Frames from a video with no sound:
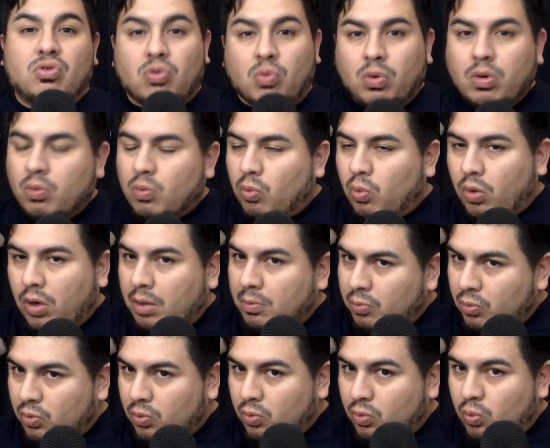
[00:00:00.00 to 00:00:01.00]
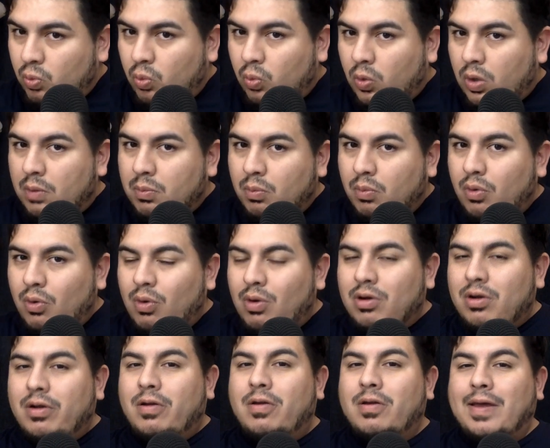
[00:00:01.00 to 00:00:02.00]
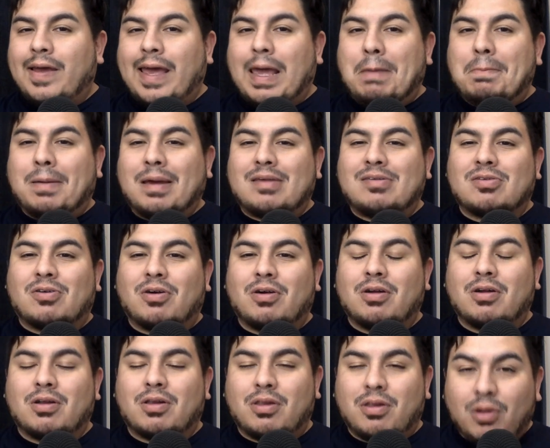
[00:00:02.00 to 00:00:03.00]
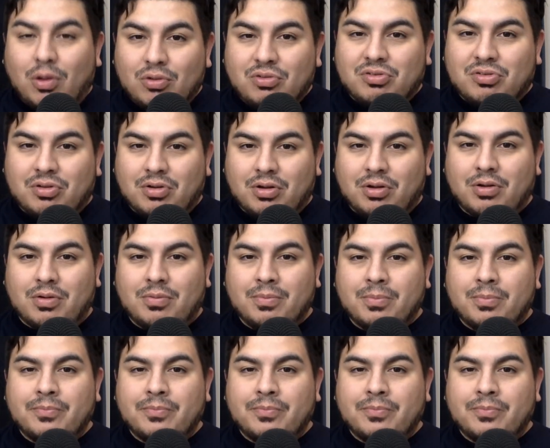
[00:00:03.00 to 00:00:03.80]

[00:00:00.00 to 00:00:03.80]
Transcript: so we're one more Apex card closer